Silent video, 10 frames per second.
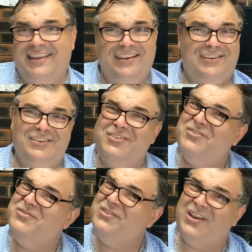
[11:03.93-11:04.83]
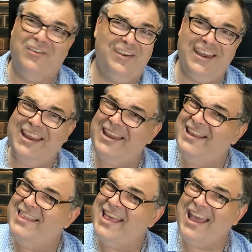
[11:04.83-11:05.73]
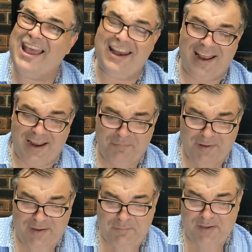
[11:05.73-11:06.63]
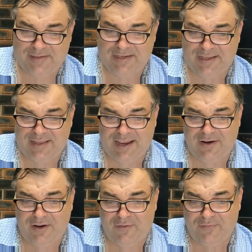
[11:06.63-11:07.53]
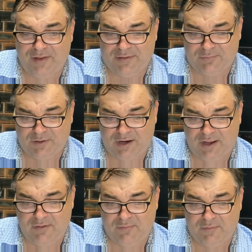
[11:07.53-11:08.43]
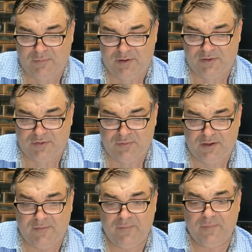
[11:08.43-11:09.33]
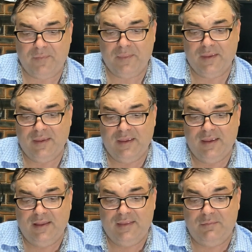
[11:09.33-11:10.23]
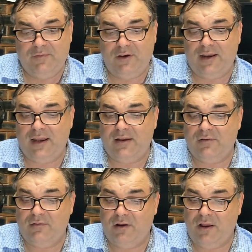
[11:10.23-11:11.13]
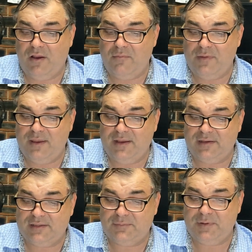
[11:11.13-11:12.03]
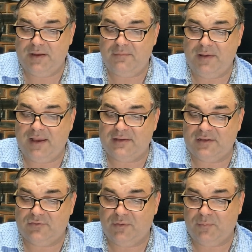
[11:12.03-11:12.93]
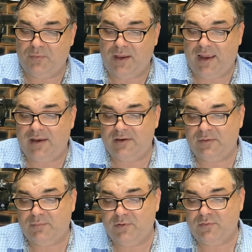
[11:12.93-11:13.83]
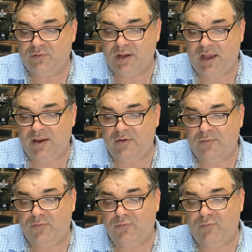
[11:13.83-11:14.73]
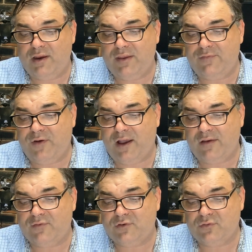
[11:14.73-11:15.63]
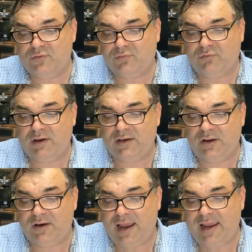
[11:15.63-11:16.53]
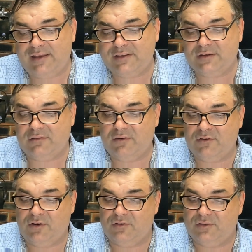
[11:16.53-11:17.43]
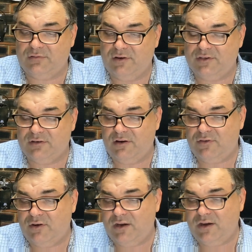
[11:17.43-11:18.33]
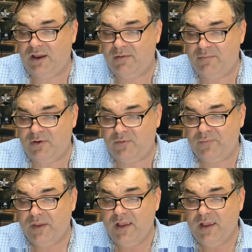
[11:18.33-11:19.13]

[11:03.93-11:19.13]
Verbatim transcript: this. You don't need that. I'd be pissing that off. That's what I would be doing. Then we've got a Omega Speedmaster triple calendar blue dial 3523.80.0039 mil.